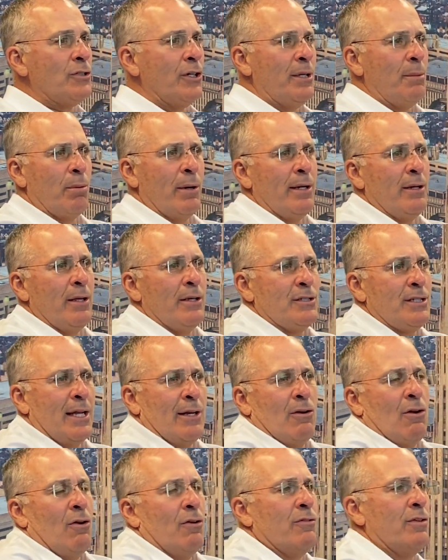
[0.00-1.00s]
So you bring, you
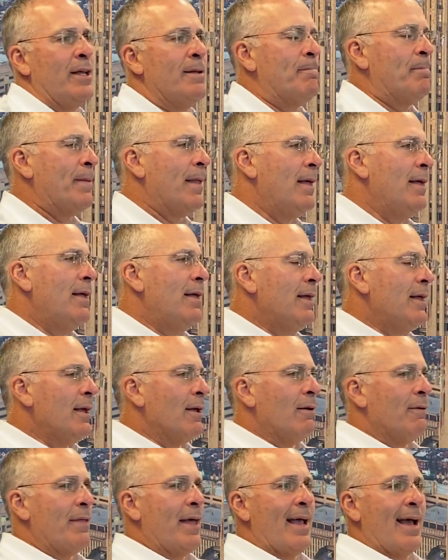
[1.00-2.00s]
send calls in,
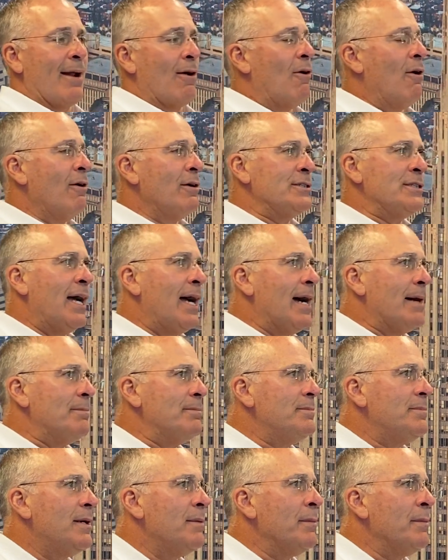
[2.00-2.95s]
you know, they got a hard job.